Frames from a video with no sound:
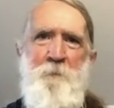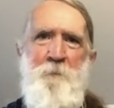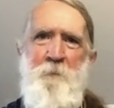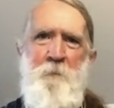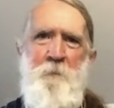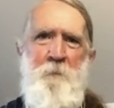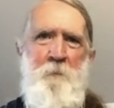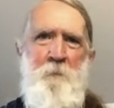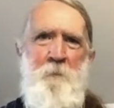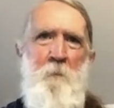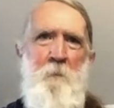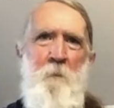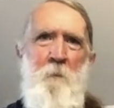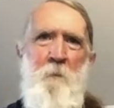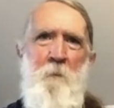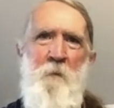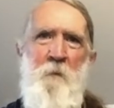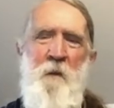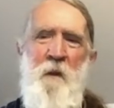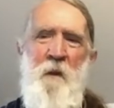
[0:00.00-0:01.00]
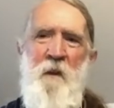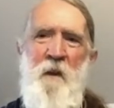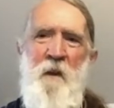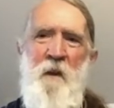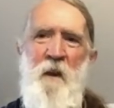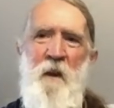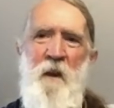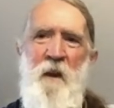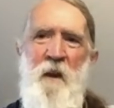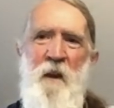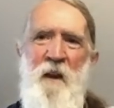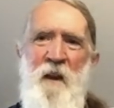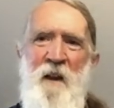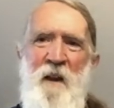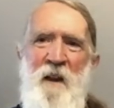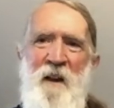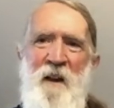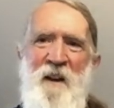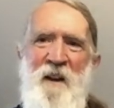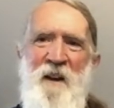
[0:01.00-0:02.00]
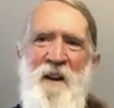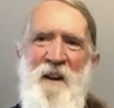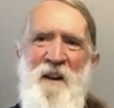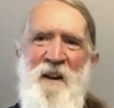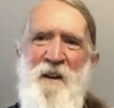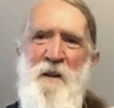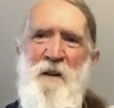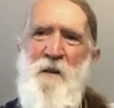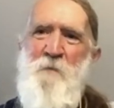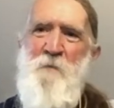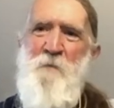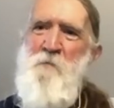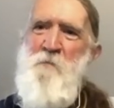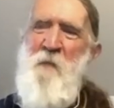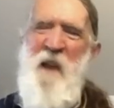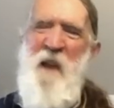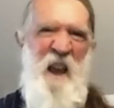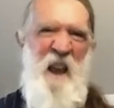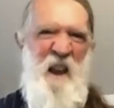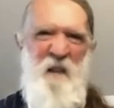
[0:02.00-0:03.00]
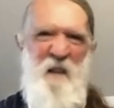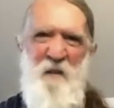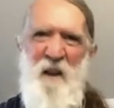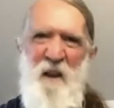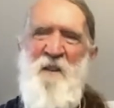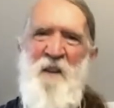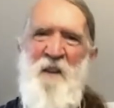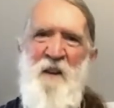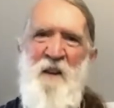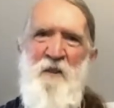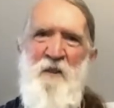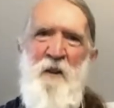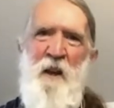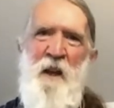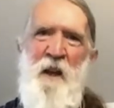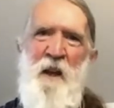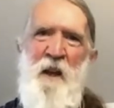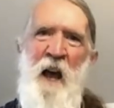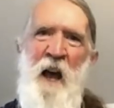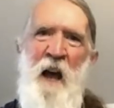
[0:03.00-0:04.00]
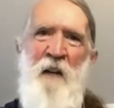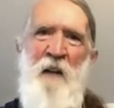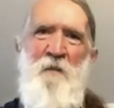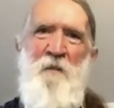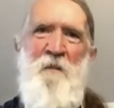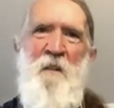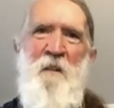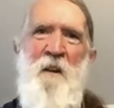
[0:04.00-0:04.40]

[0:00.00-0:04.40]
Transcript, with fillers: Fred and George and Maggie and Betty. Essentially, yeah.